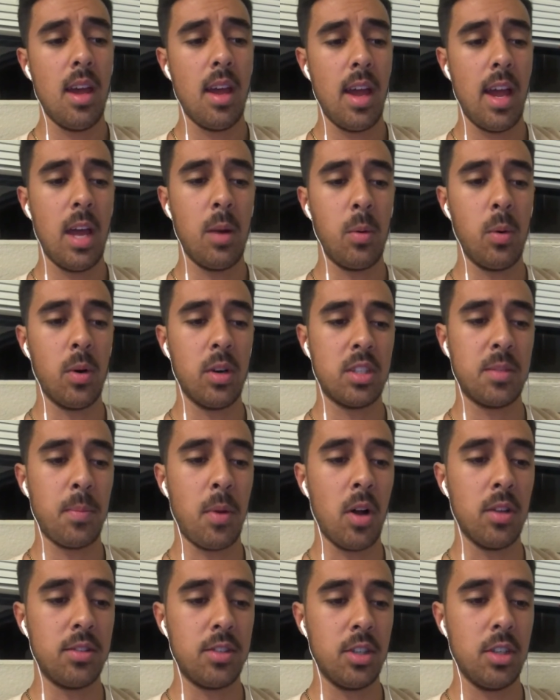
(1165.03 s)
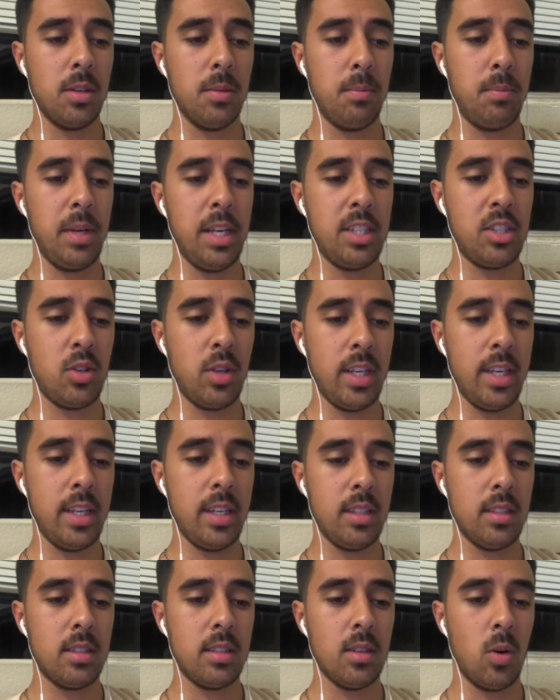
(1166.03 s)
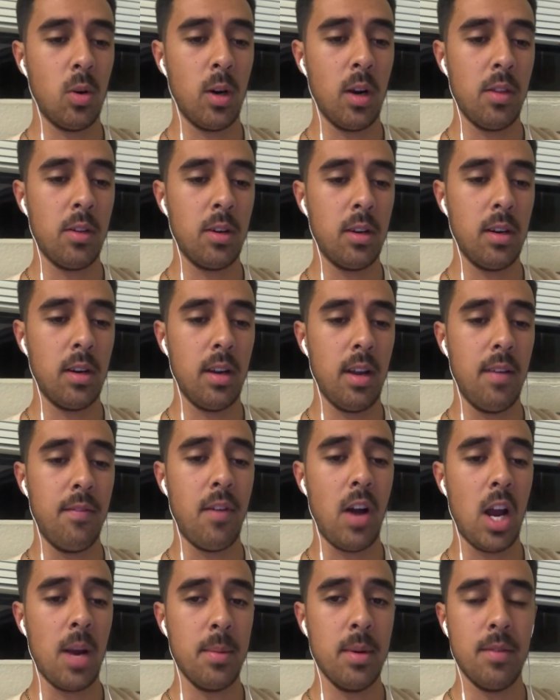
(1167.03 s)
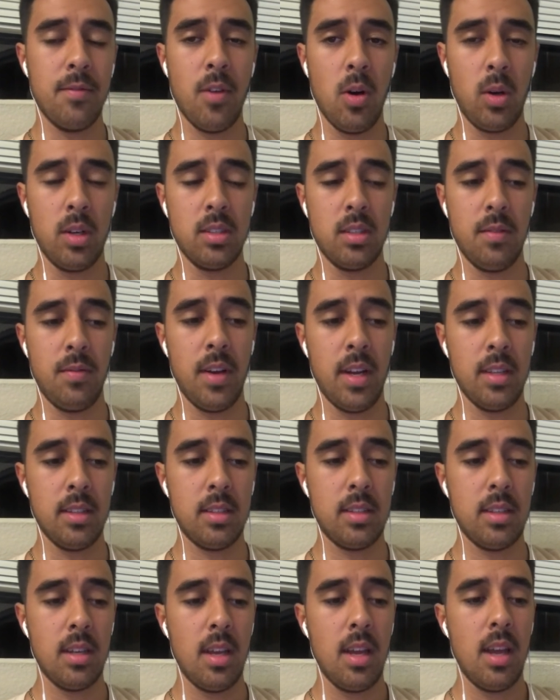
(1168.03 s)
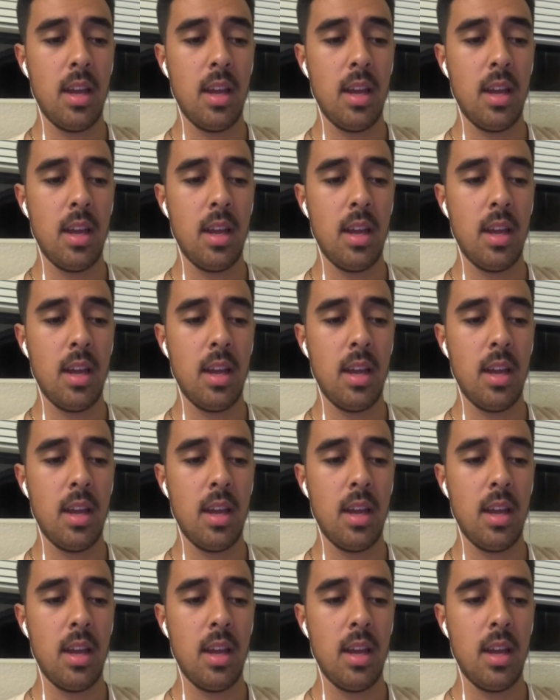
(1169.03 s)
And we want to sponsor beach cleanings or other environment-focused events.